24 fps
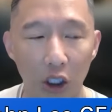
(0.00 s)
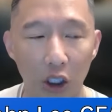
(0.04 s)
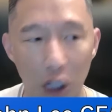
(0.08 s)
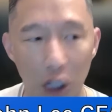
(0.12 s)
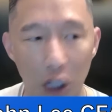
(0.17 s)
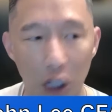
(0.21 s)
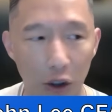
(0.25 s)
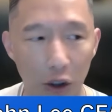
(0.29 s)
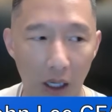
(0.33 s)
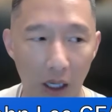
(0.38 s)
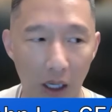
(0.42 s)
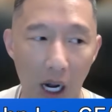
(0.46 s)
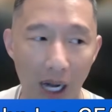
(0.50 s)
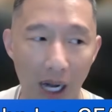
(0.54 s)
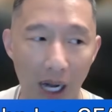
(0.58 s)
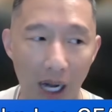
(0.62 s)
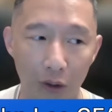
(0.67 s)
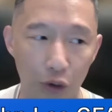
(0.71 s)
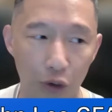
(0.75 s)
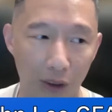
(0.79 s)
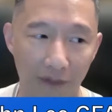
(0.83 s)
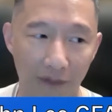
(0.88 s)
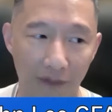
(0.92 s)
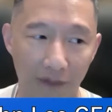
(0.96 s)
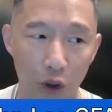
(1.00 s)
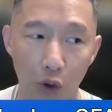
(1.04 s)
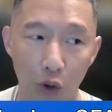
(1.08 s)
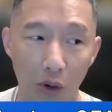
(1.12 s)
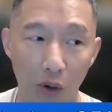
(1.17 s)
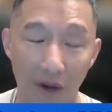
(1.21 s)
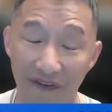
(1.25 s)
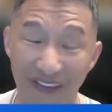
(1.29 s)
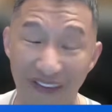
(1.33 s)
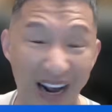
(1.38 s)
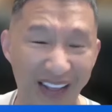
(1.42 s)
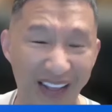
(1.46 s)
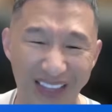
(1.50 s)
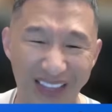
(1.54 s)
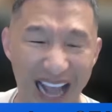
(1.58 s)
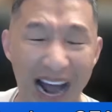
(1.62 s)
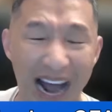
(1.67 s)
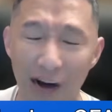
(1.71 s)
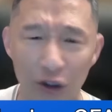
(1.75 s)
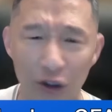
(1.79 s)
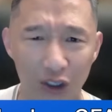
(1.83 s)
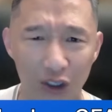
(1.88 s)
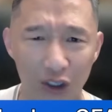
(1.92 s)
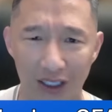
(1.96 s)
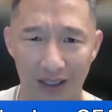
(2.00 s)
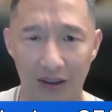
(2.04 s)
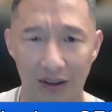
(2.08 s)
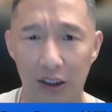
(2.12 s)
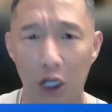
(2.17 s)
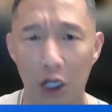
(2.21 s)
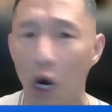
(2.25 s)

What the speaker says: go to 100, to 1,000.